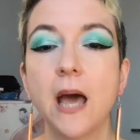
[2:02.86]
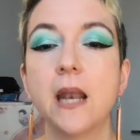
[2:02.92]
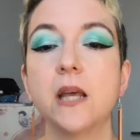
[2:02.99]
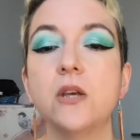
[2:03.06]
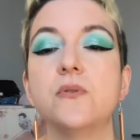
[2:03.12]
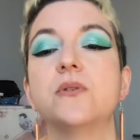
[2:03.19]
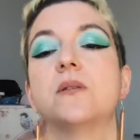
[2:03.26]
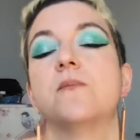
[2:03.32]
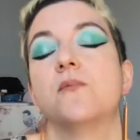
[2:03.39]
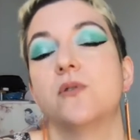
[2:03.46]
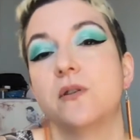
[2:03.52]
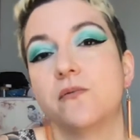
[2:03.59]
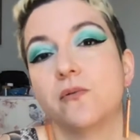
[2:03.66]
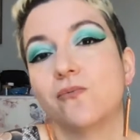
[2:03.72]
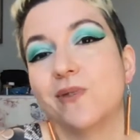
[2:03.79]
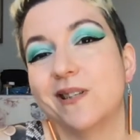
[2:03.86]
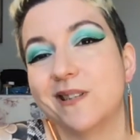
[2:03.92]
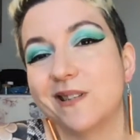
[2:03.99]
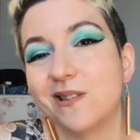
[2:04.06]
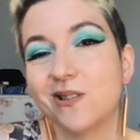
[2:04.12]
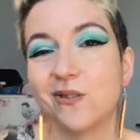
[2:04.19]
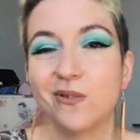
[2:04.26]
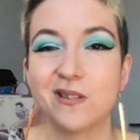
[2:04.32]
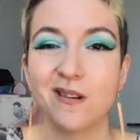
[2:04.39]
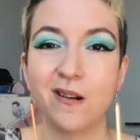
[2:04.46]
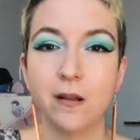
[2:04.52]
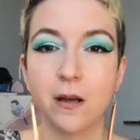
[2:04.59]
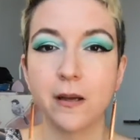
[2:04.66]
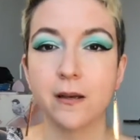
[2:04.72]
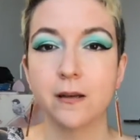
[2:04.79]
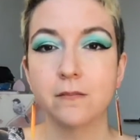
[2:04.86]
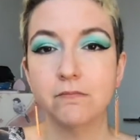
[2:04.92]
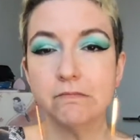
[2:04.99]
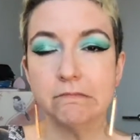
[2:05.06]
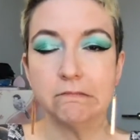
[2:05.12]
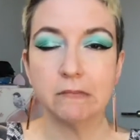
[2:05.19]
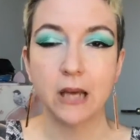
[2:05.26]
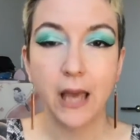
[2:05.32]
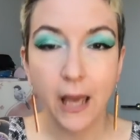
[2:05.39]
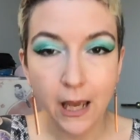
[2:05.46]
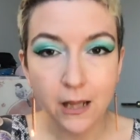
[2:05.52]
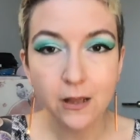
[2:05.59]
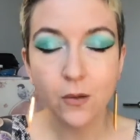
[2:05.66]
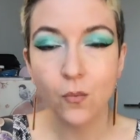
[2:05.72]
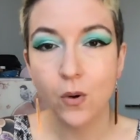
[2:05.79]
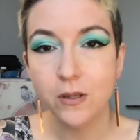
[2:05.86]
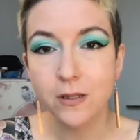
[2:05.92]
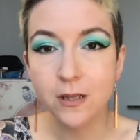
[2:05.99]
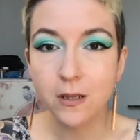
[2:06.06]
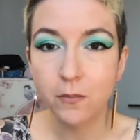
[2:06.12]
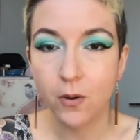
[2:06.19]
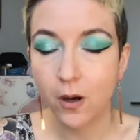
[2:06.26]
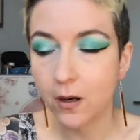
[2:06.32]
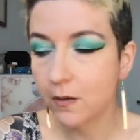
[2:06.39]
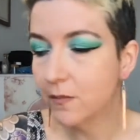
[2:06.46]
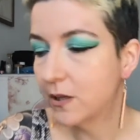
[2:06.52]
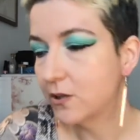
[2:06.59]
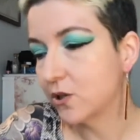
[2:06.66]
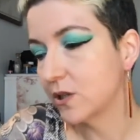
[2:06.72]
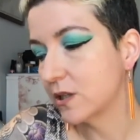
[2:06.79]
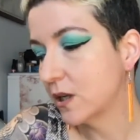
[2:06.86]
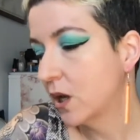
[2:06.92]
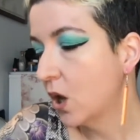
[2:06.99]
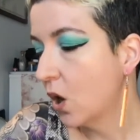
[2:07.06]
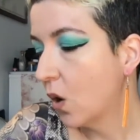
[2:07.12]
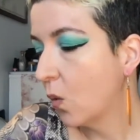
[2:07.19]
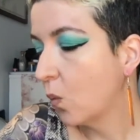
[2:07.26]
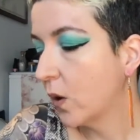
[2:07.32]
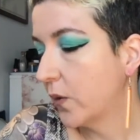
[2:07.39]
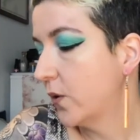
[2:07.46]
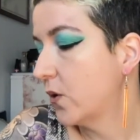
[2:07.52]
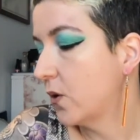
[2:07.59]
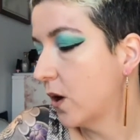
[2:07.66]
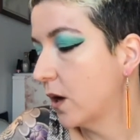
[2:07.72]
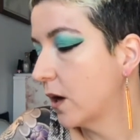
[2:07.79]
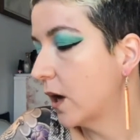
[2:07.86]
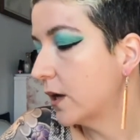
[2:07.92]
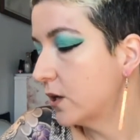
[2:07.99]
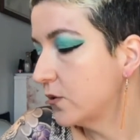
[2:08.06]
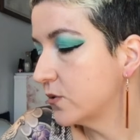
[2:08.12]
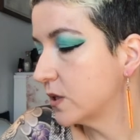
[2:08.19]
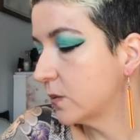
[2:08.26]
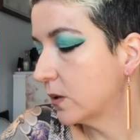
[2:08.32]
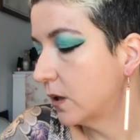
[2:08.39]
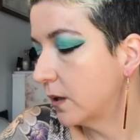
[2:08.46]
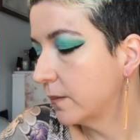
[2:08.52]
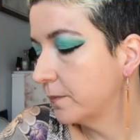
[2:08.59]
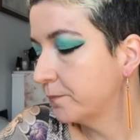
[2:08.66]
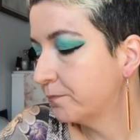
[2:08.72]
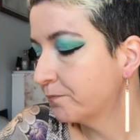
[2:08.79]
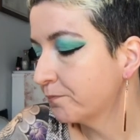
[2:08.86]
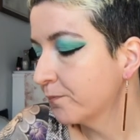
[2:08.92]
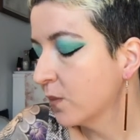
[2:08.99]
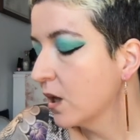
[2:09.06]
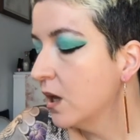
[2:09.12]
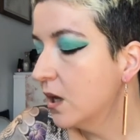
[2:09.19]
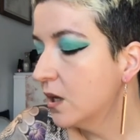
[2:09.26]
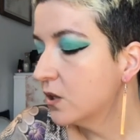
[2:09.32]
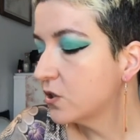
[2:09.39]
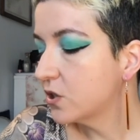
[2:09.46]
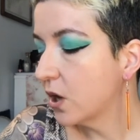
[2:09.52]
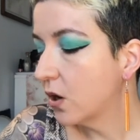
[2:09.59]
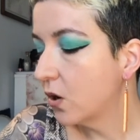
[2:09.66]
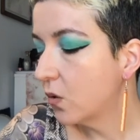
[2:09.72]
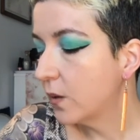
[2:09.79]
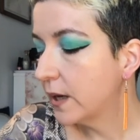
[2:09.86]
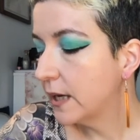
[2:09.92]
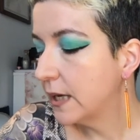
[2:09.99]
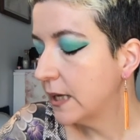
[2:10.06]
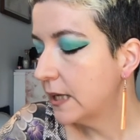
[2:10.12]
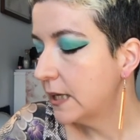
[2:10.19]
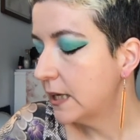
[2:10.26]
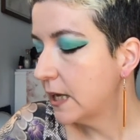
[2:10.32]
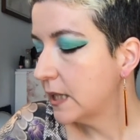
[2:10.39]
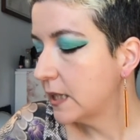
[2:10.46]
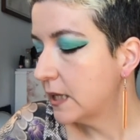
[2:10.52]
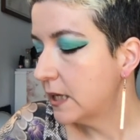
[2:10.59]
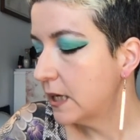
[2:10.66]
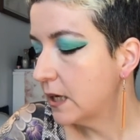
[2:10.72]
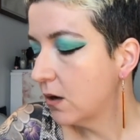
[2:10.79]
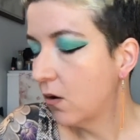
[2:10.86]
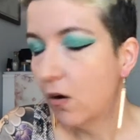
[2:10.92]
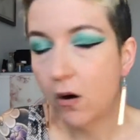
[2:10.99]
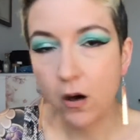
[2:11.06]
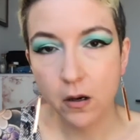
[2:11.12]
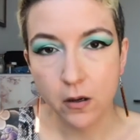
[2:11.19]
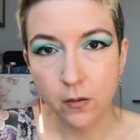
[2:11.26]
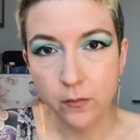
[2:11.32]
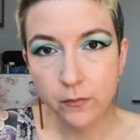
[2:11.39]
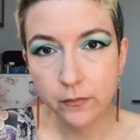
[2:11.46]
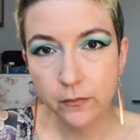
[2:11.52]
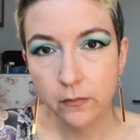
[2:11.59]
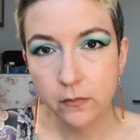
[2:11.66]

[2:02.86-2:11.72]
I use them for different reasons. So it's not like I hate the ones at the bottom. It's just whether or not I use them a lot. So in the autumn,